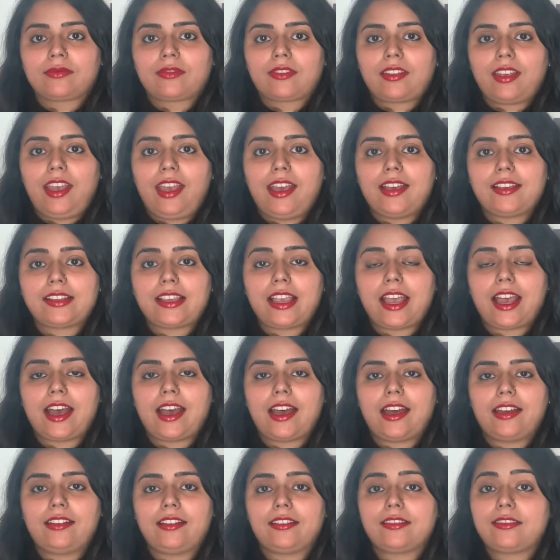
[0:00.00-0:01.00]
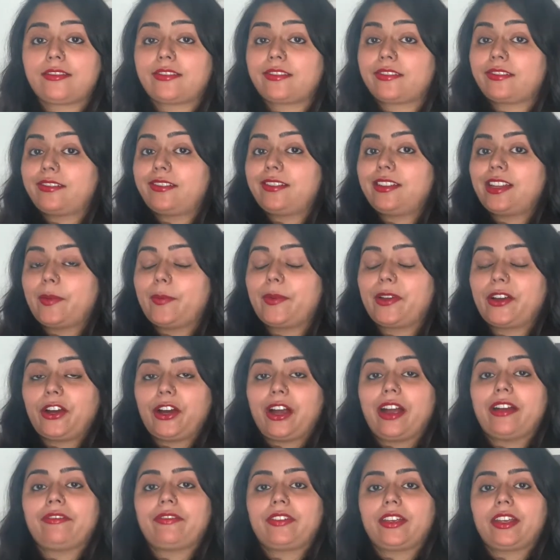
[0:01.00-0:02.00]
has had a certain
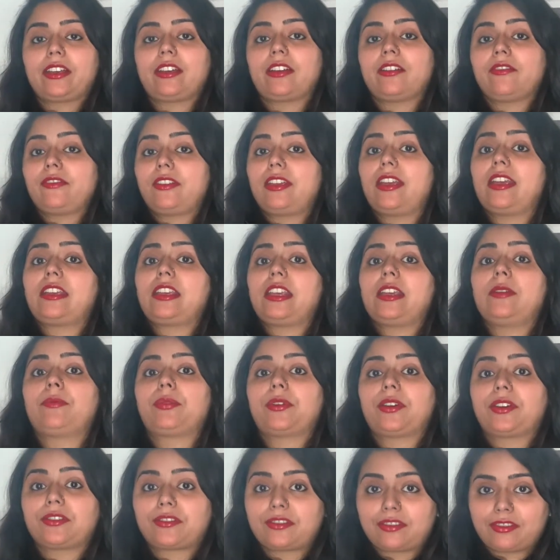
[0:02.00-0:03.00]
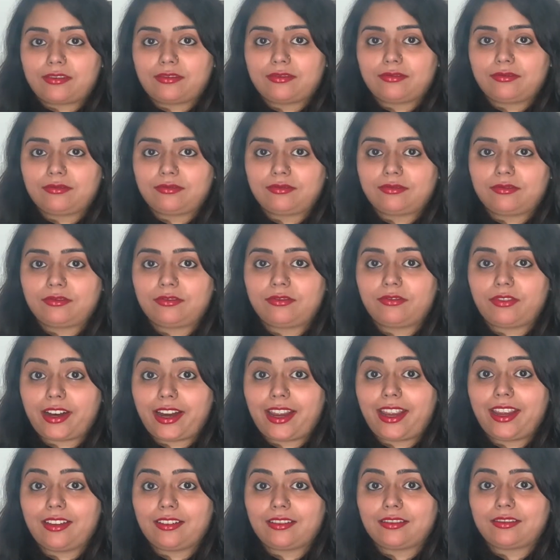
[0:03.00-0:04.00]
demographic of gatekeepers,
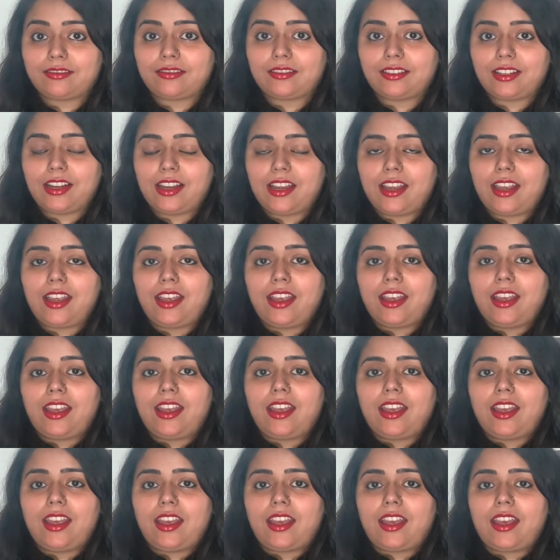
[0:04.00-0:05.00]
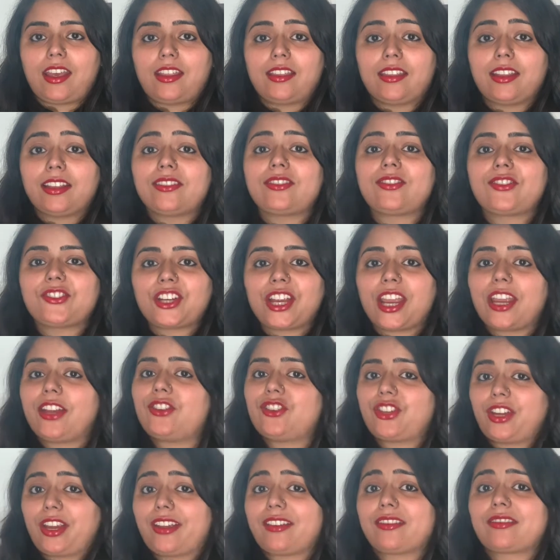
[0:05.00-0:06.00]
right? And that's
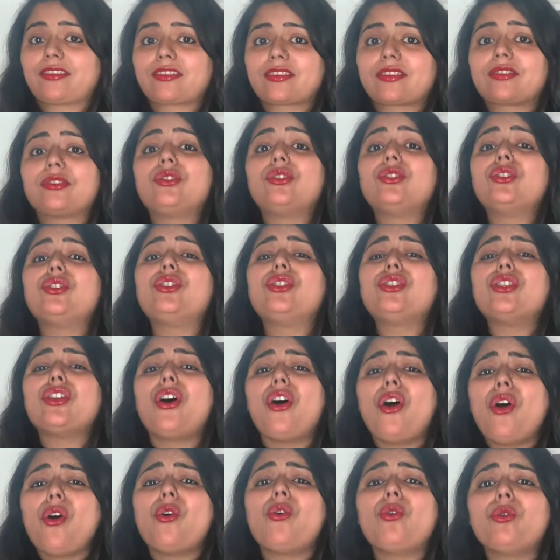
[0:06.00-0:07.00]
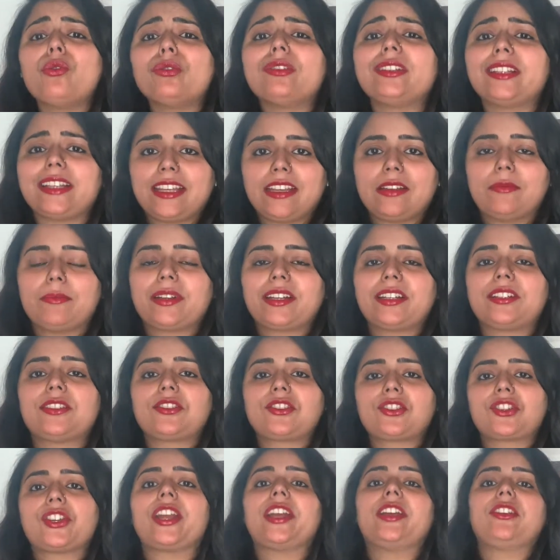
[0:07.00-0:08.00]
changing slowly, but
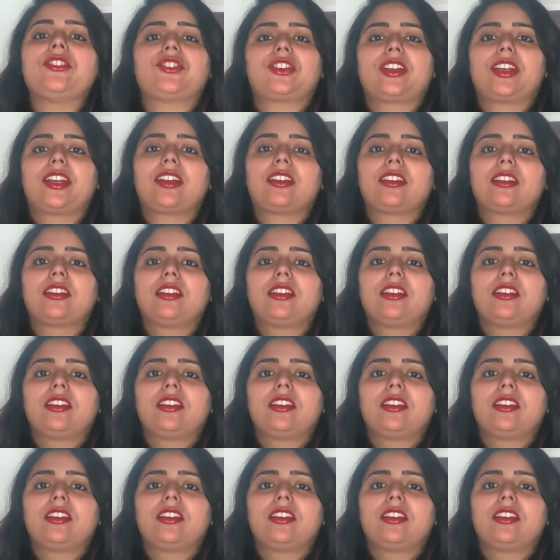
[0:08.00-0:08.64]
it's changing.